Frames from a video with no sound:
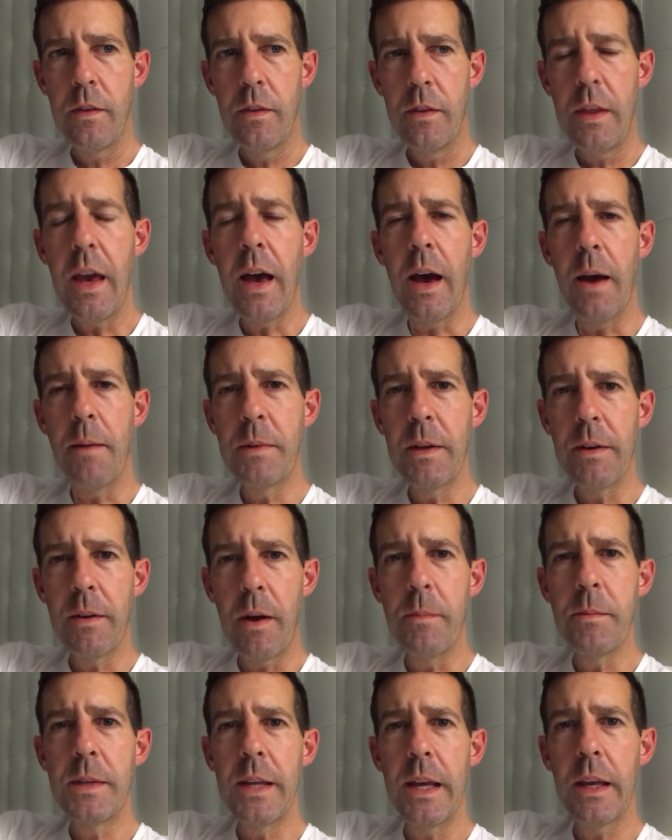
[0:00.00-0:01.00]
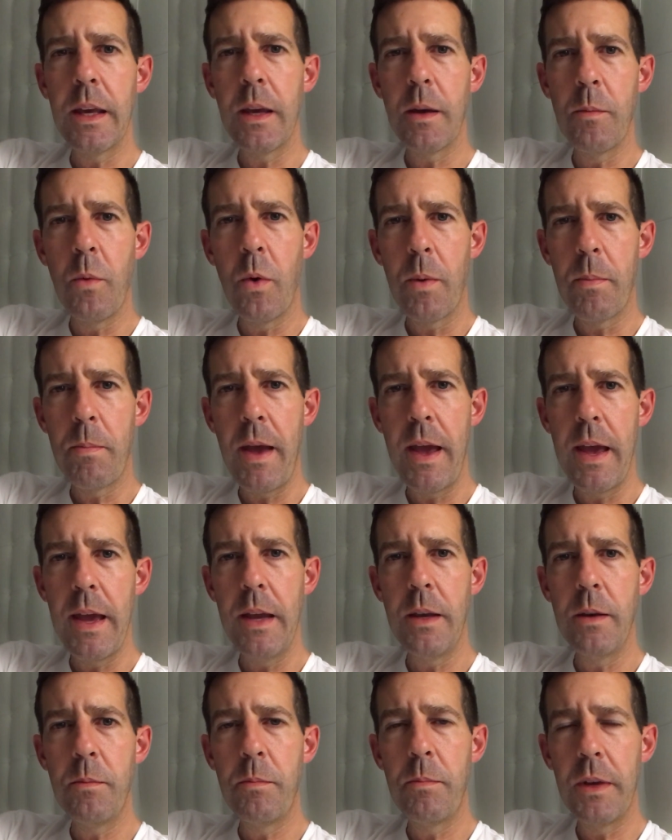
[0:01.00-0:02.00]
Yeah, I'm taking more
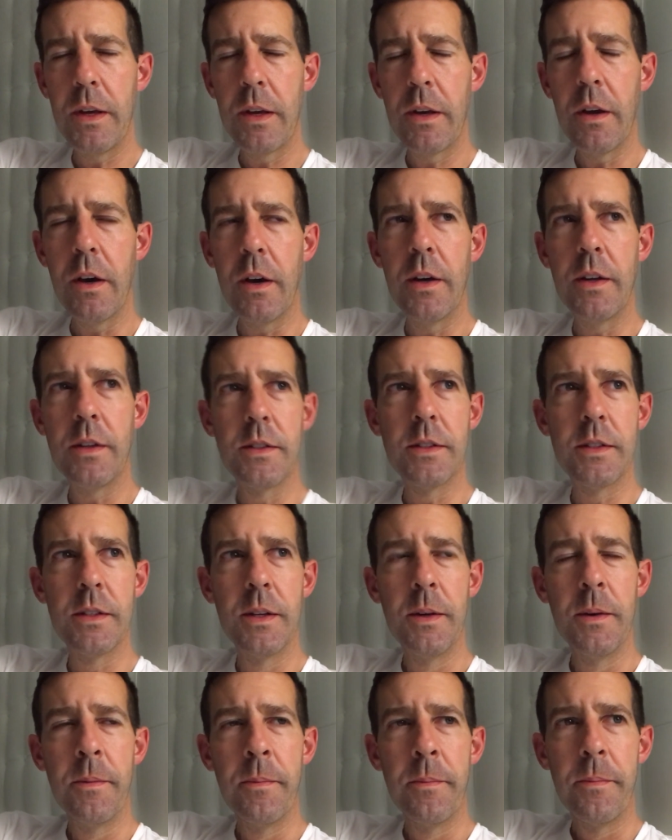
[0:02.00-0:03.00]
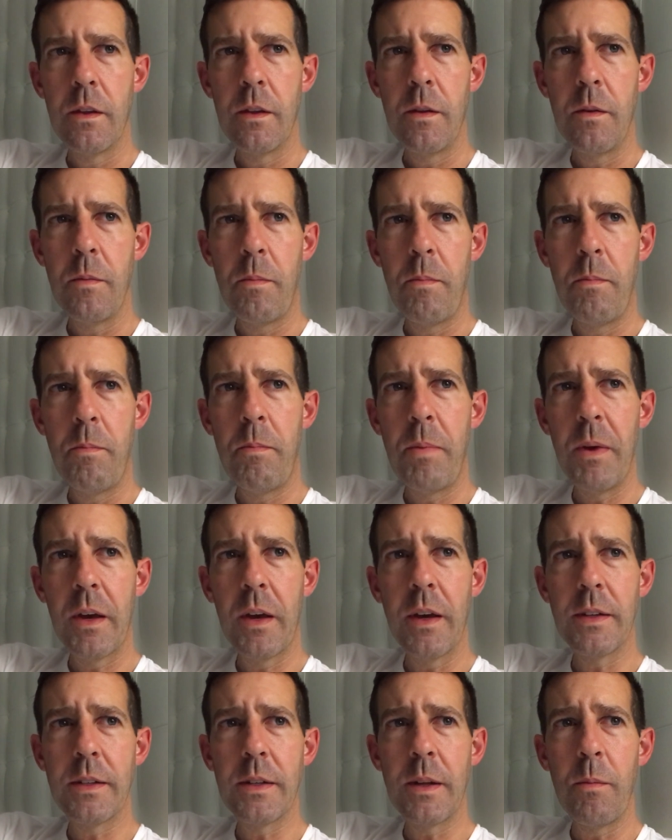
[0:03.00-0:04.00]
pain because
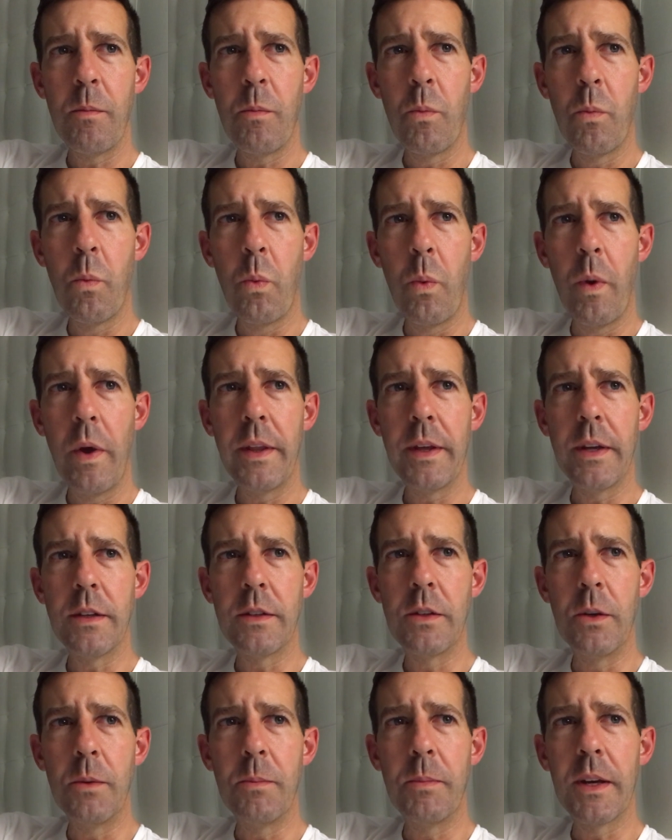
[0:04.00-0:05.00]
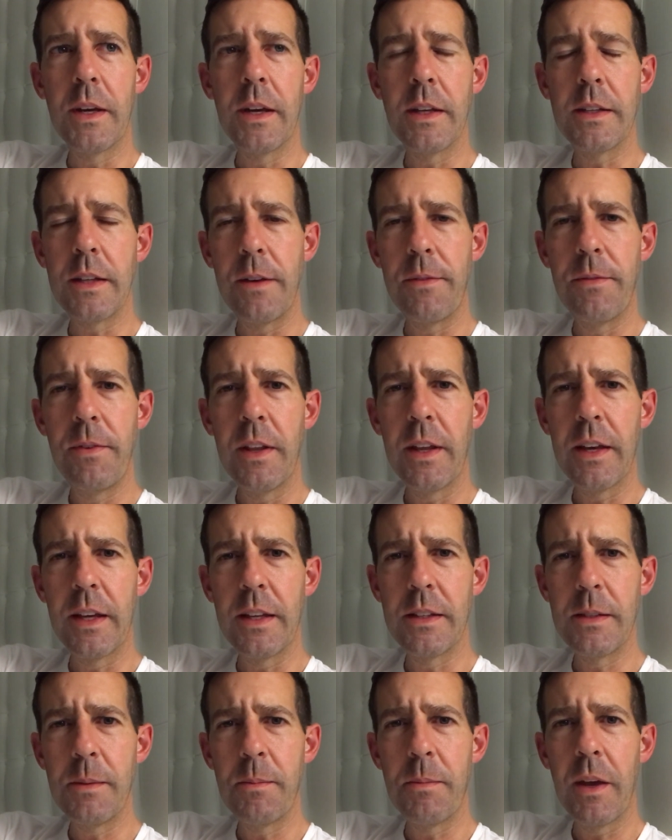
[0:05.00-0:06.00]
I'm willing to, because I feel like
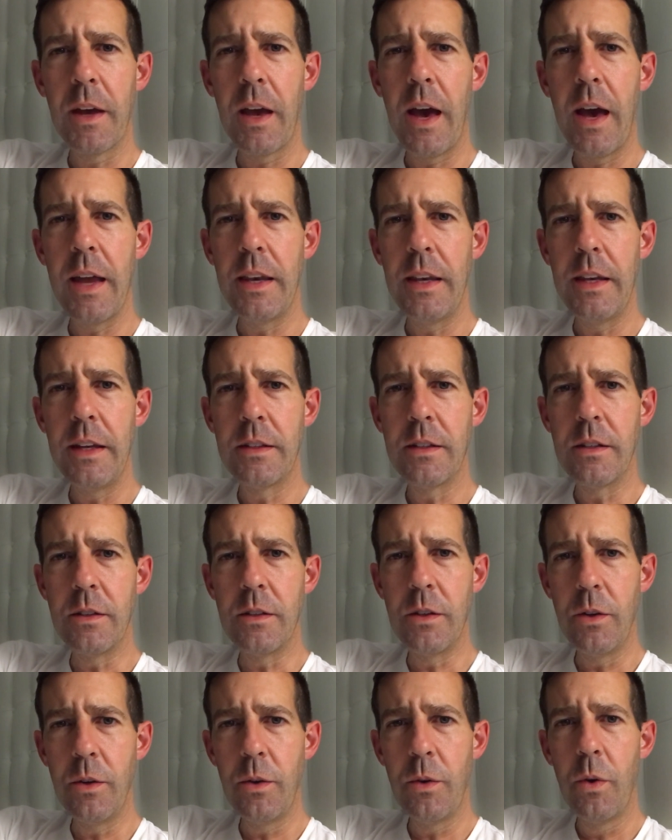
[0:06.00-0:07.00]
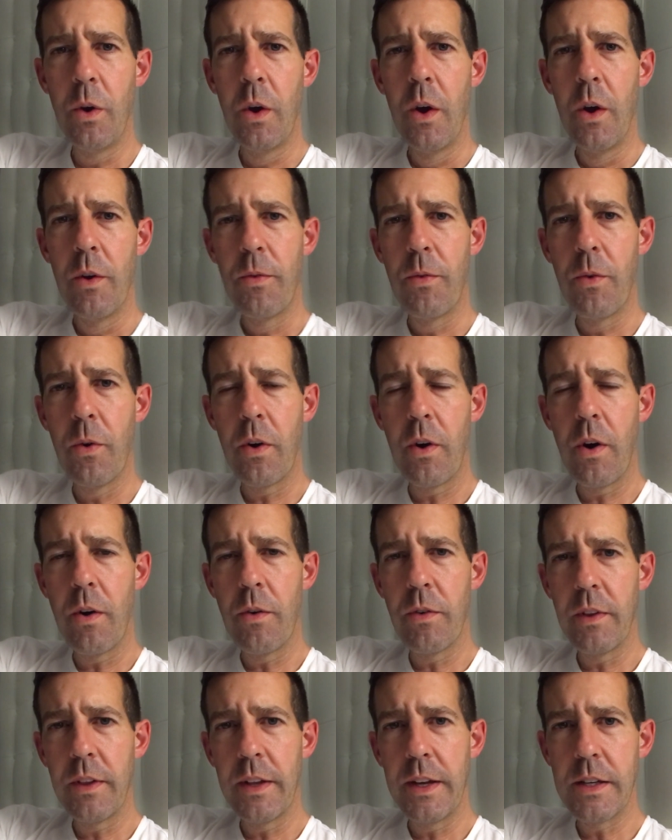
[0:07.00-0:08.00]
it's something I need to do for our
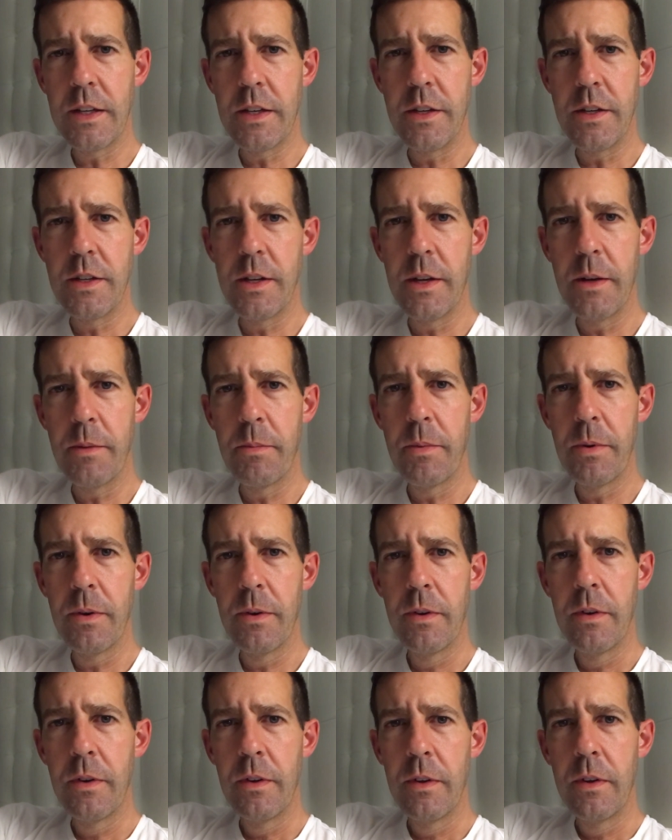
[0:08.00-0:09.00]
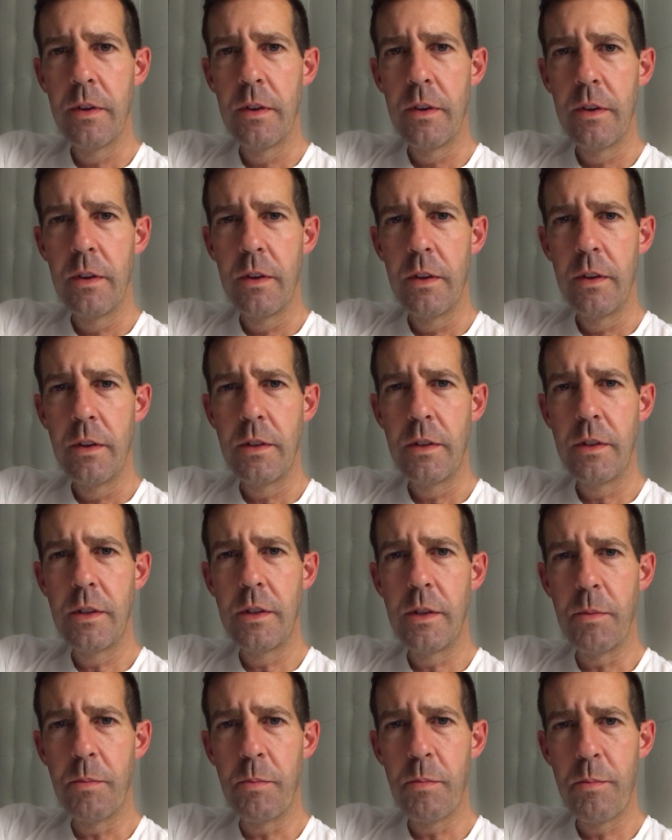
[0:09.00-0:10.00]
relationship
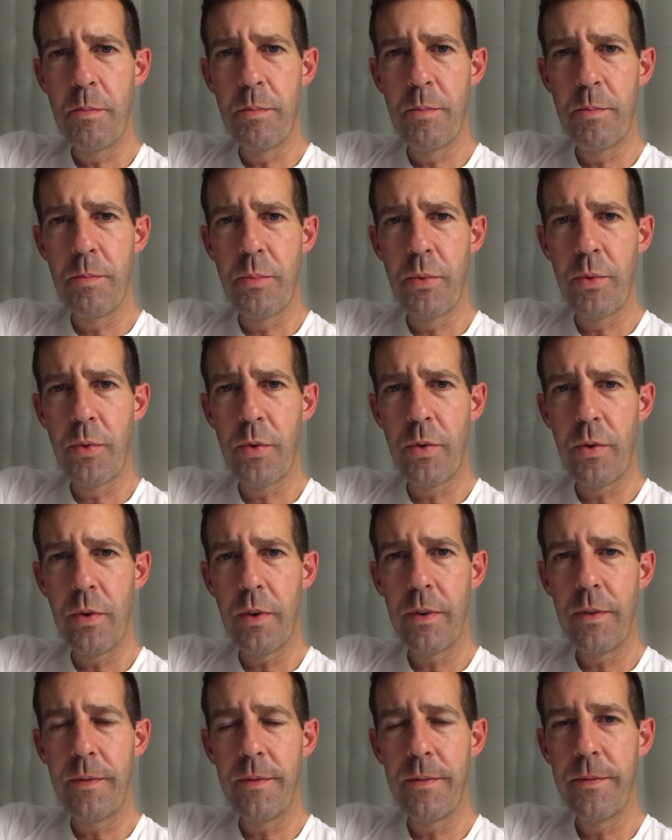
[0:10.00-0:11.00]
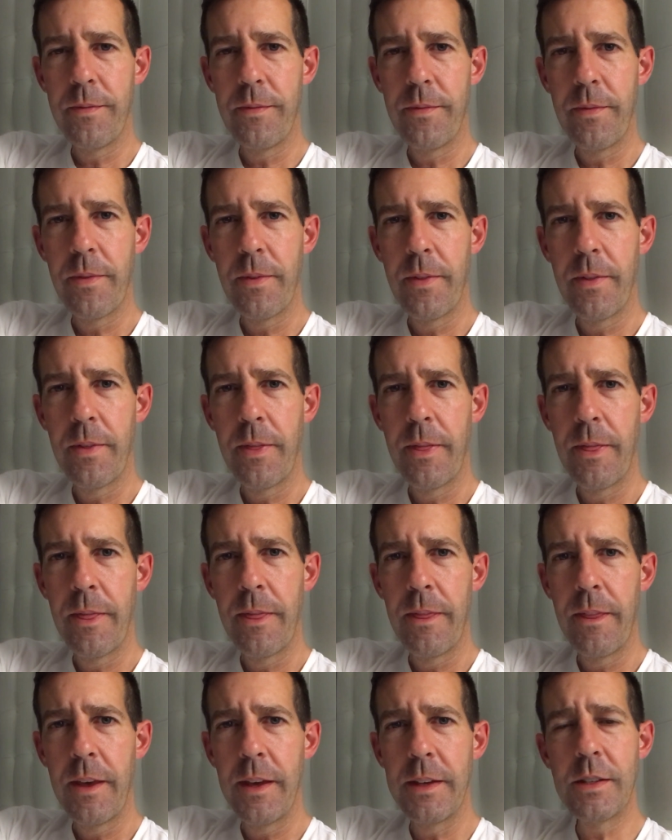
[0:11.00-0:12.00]
to pr-
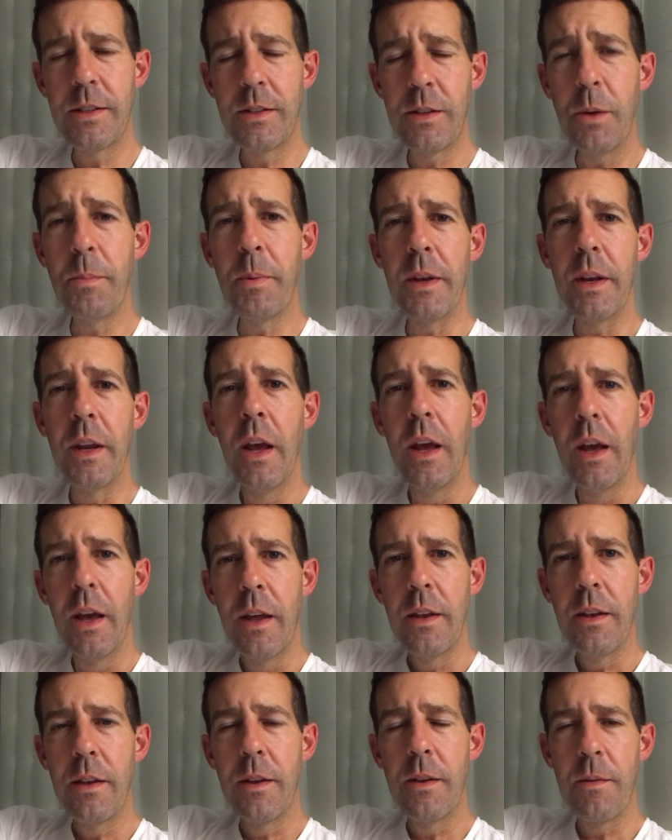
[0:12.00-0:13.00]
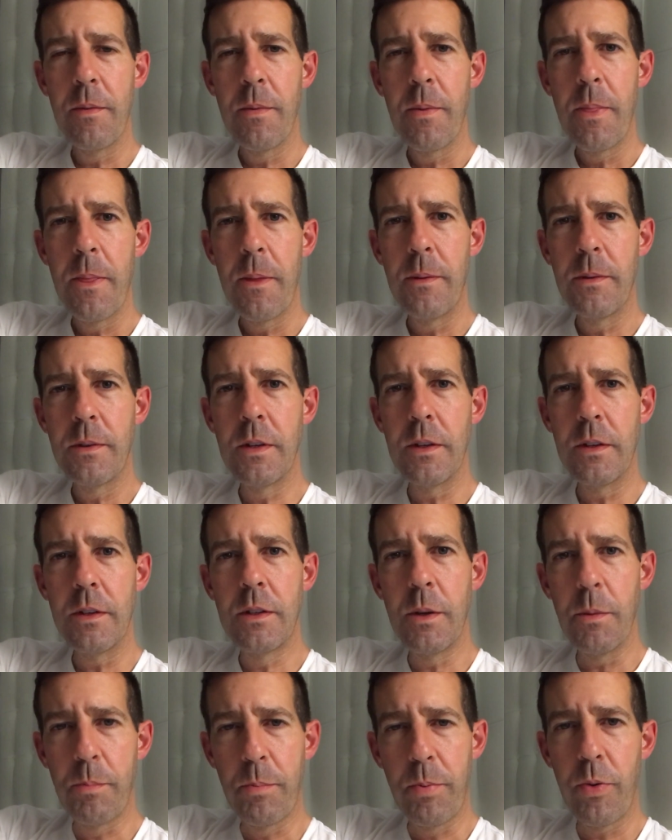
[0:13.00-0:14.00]
it's stupid
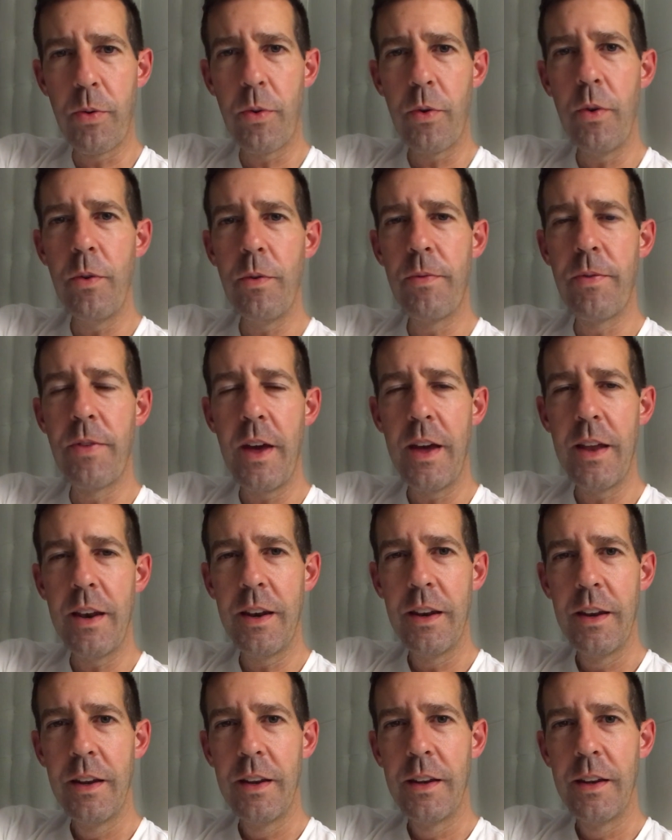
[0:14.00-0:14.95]
to prove that